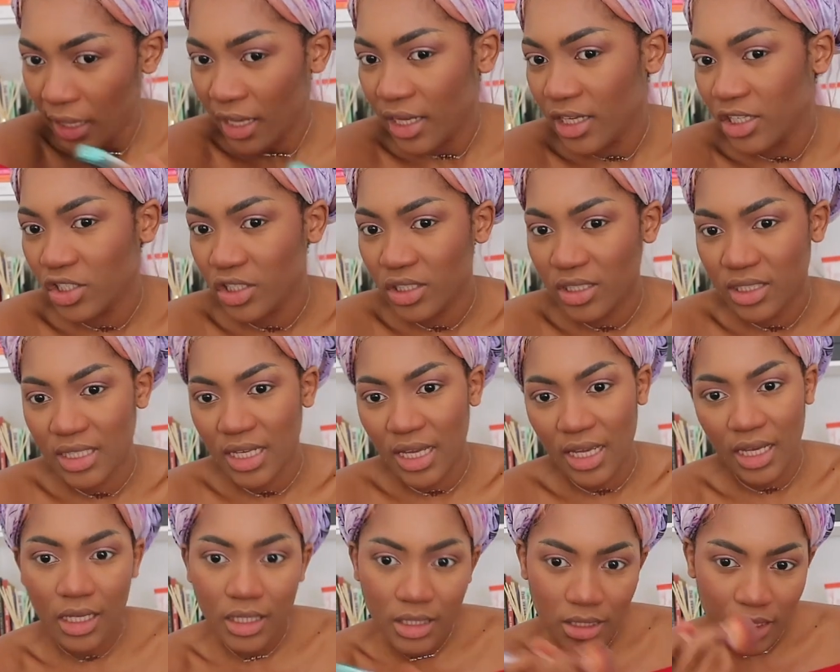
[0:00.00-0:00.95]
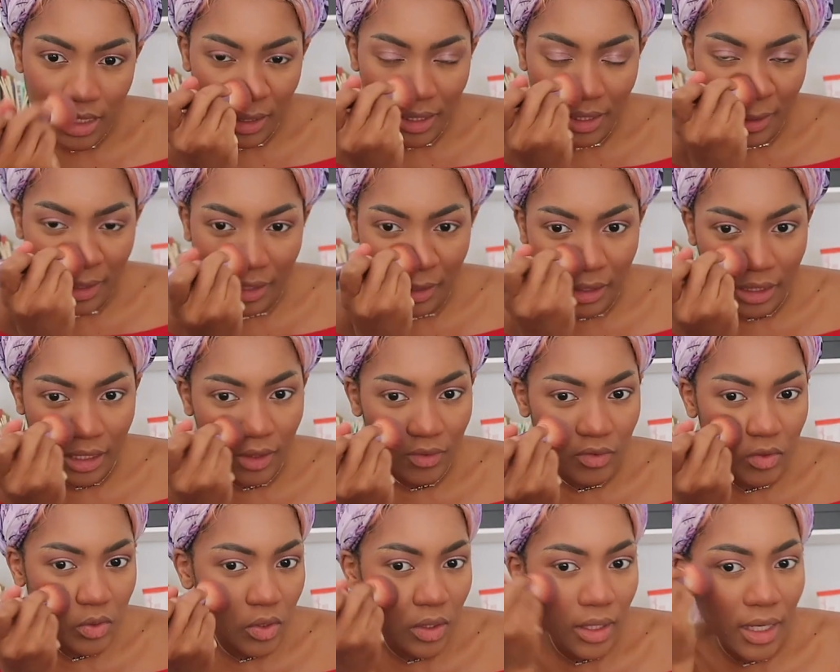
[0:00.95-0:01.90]
And she says it
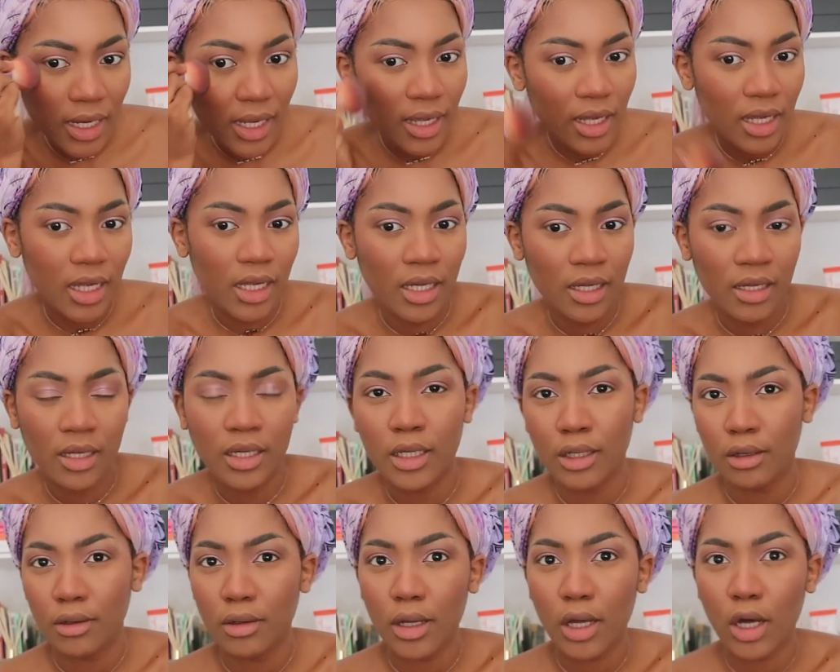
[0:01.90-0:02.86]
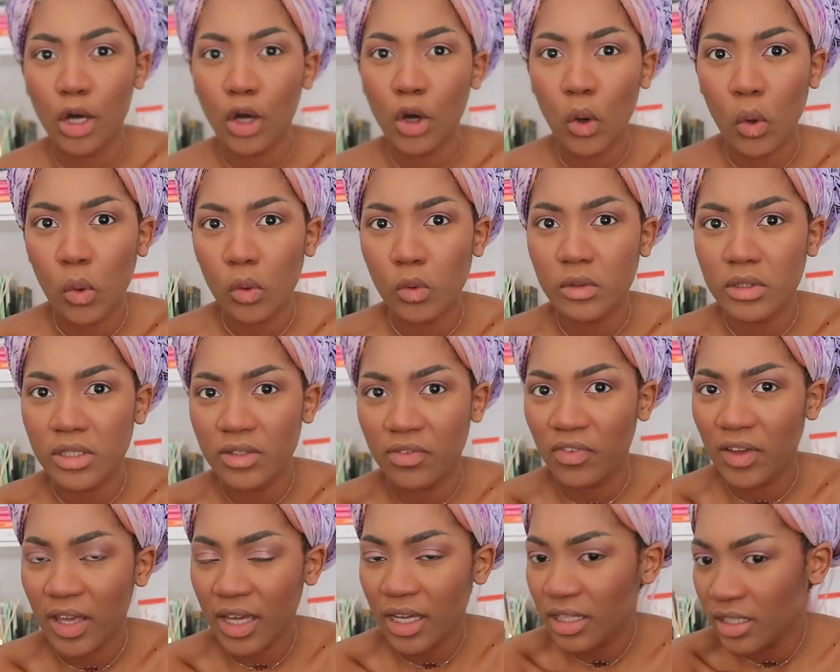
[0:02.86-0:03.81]
gives you like a cold
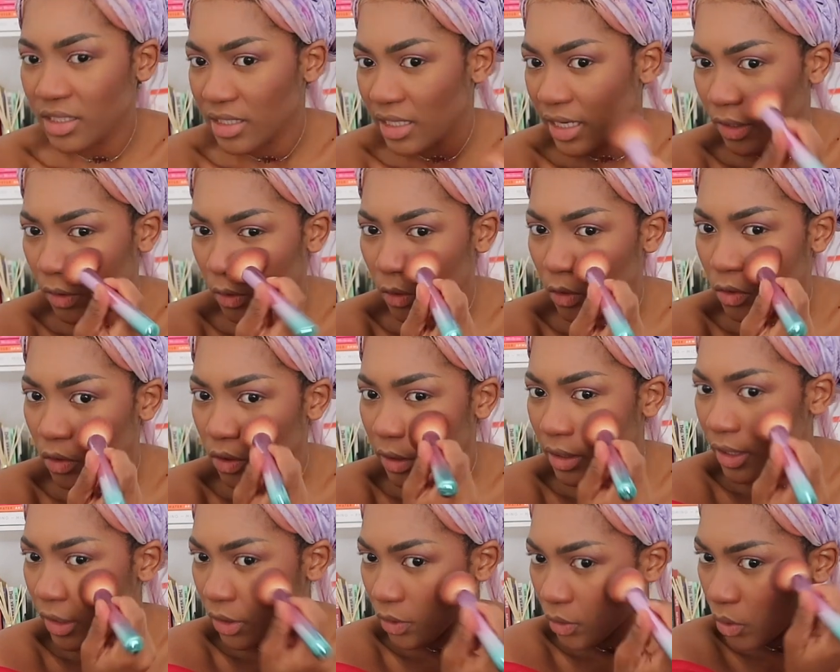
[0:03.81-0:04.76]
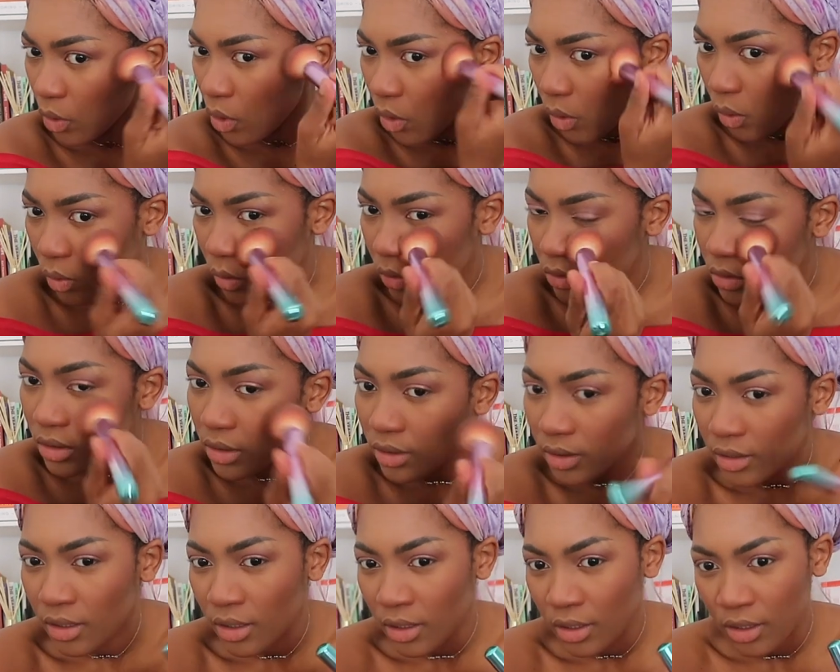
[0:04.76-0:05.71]
effect, like you look like you're cold.
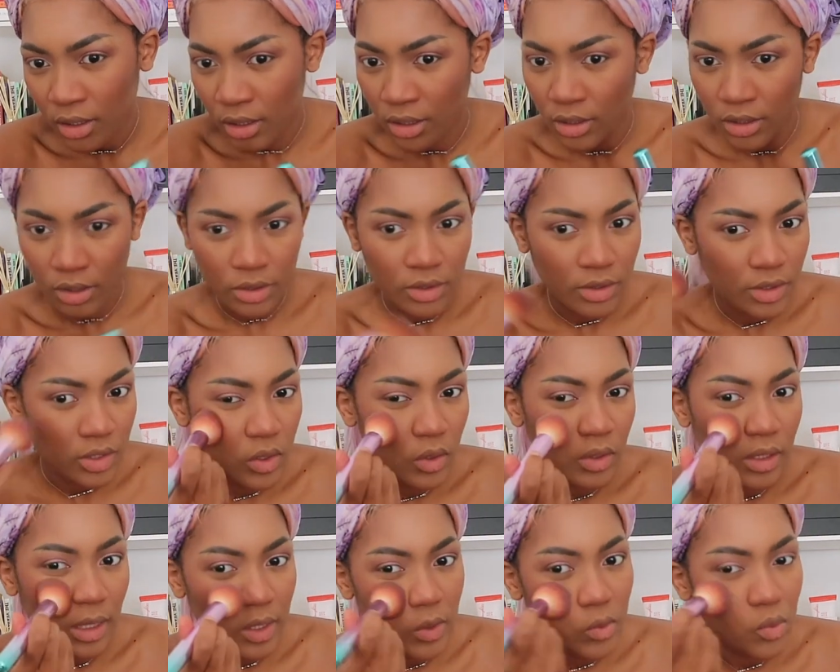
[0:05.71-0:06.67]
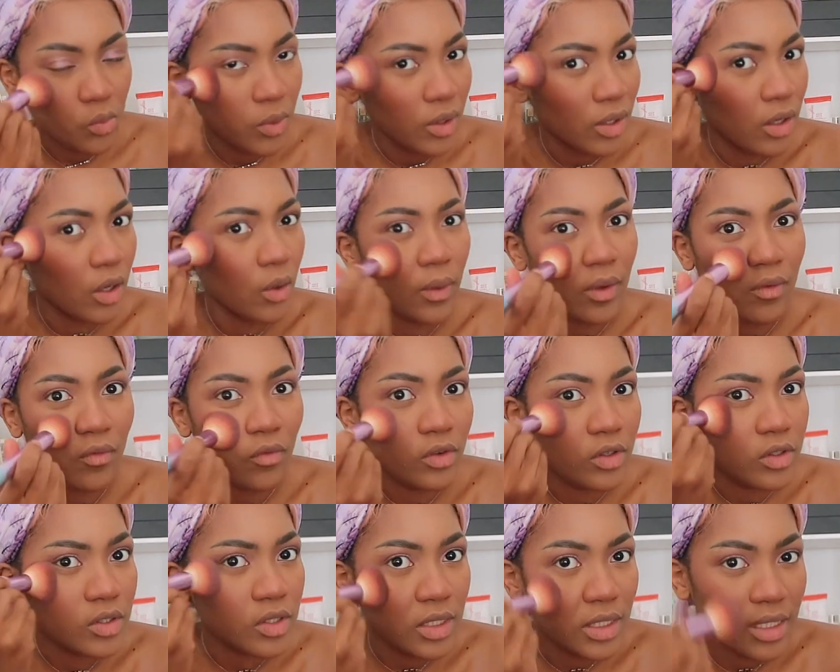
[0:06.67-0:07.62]
So that's what we're going
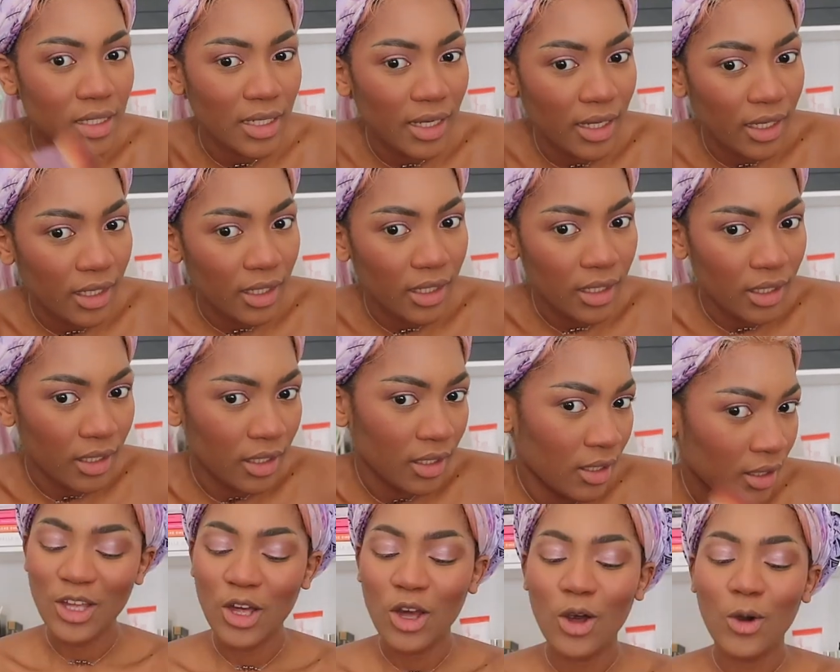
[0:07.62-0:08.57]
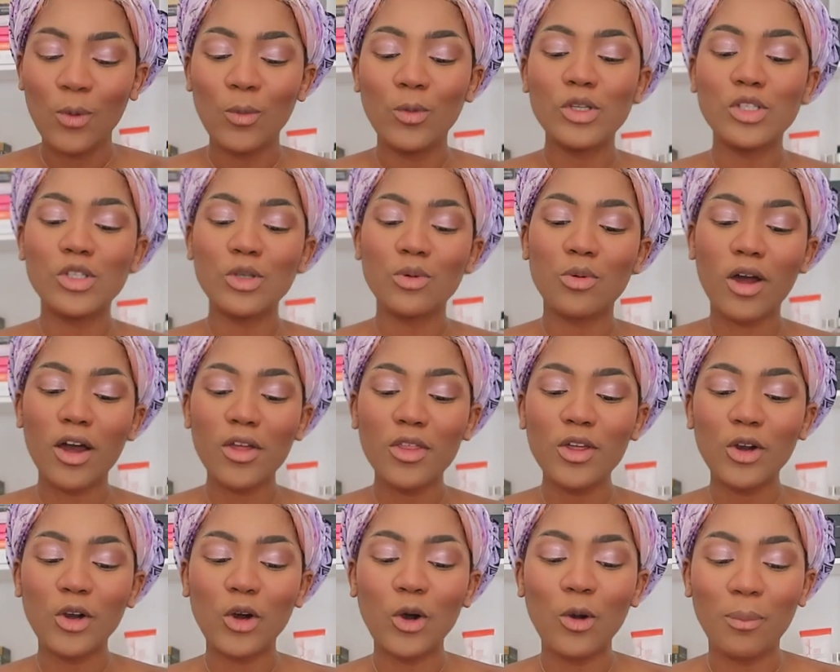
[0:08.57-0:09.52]
for today. Would you
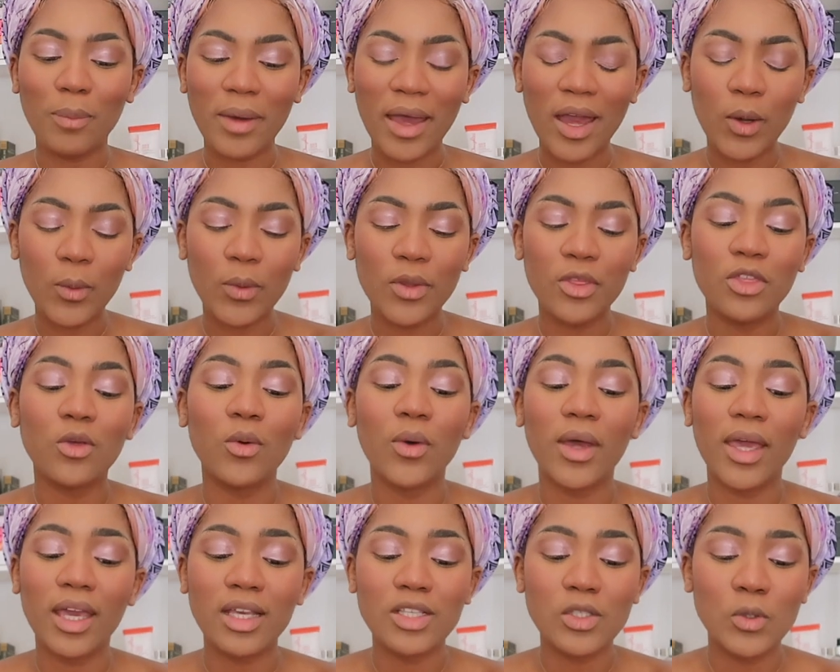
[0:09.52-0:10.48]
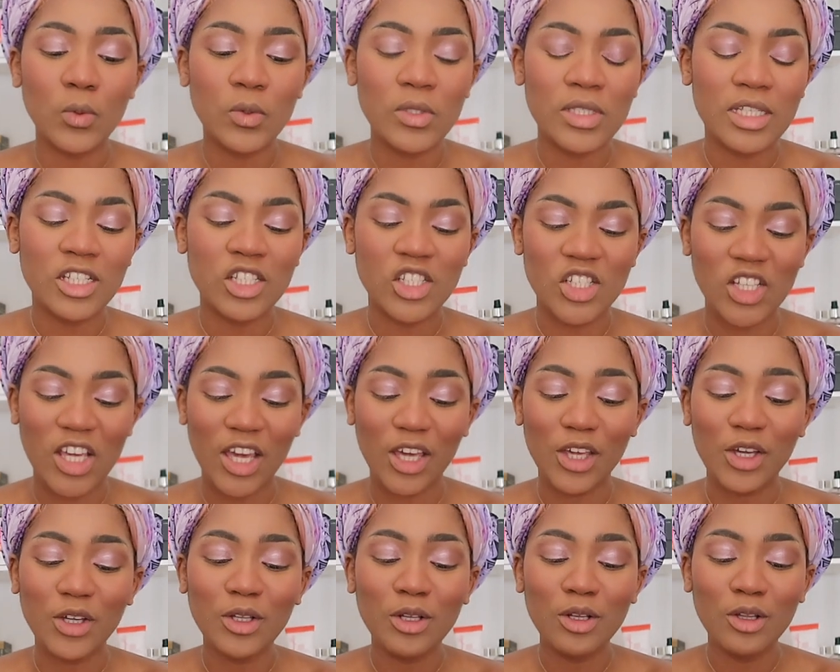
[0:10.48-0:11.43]
rather go back with your ex who's in
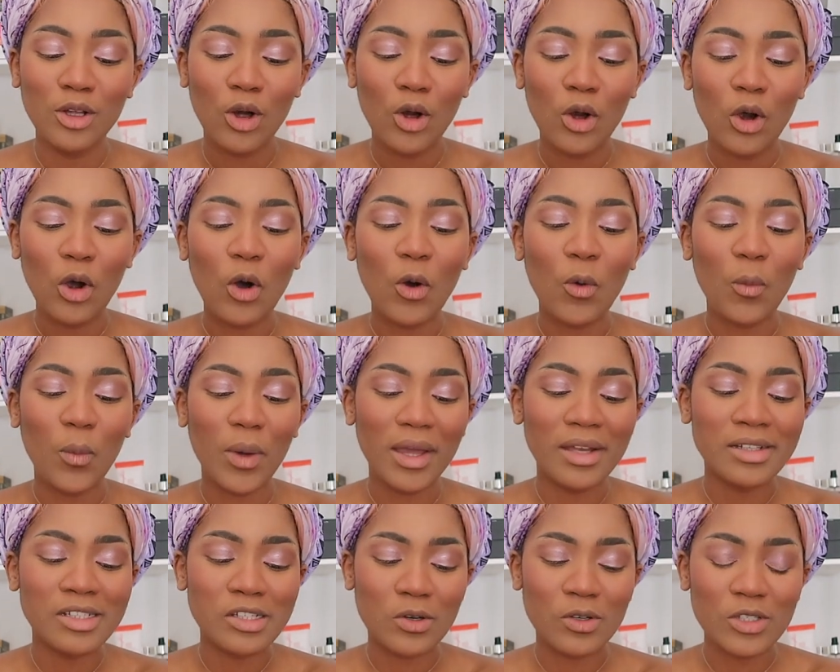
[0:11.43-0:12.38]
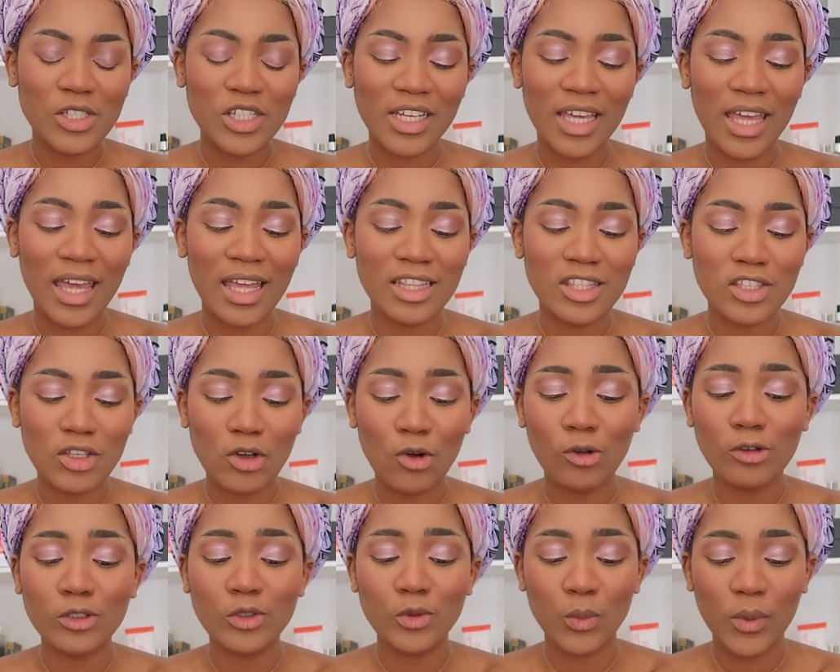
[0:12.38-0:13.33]
jail or wear Doja Cat's
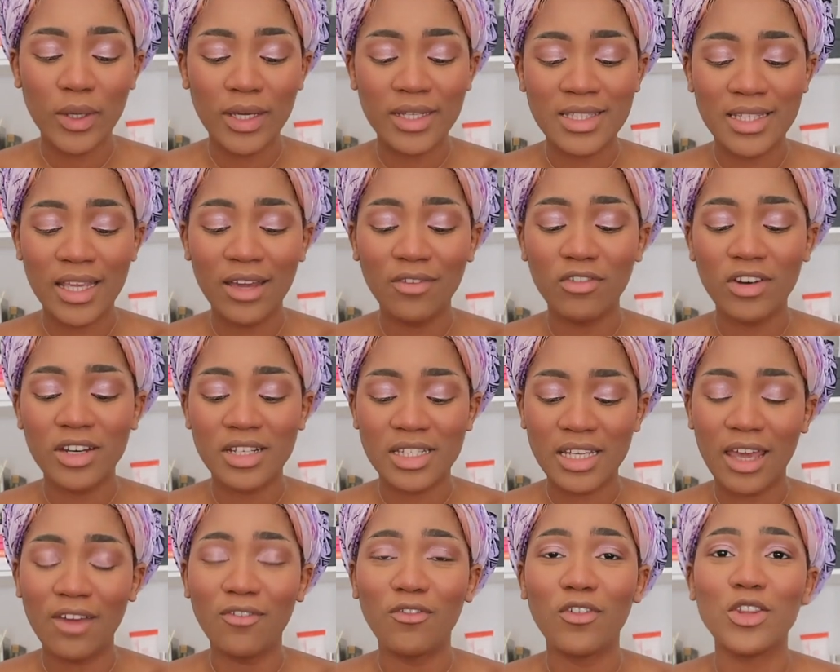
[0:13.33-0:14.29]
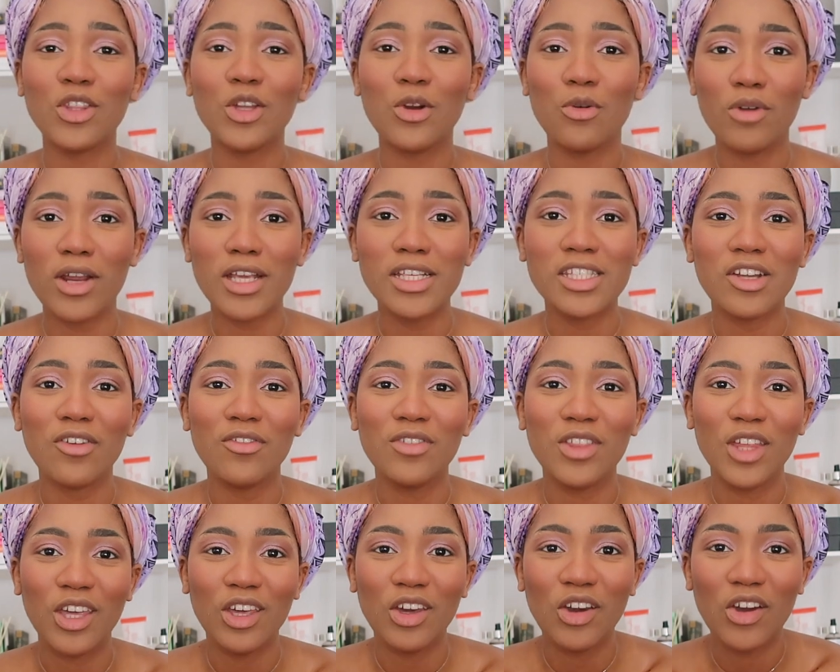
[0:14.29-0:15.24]
old wigs every day for the rest of
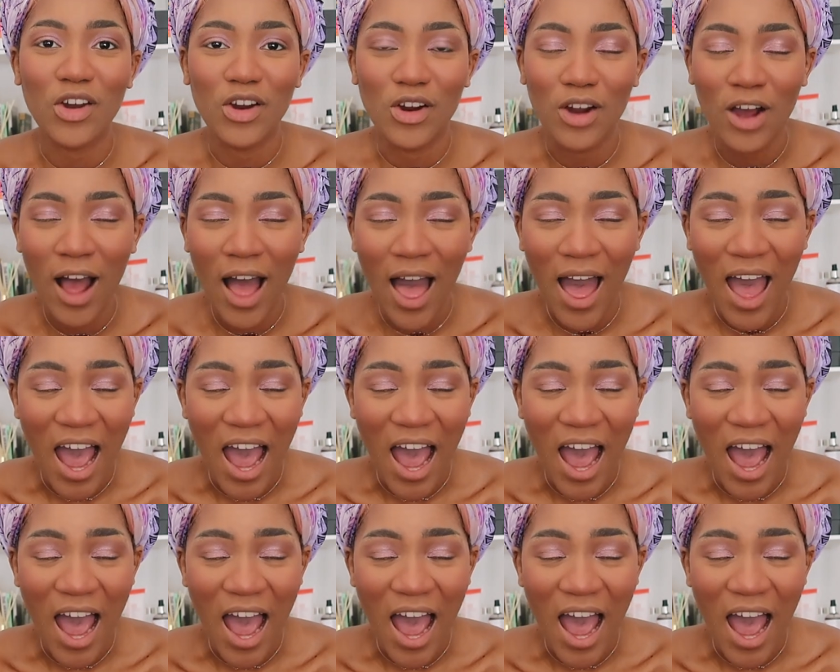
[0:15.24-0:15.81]
the year?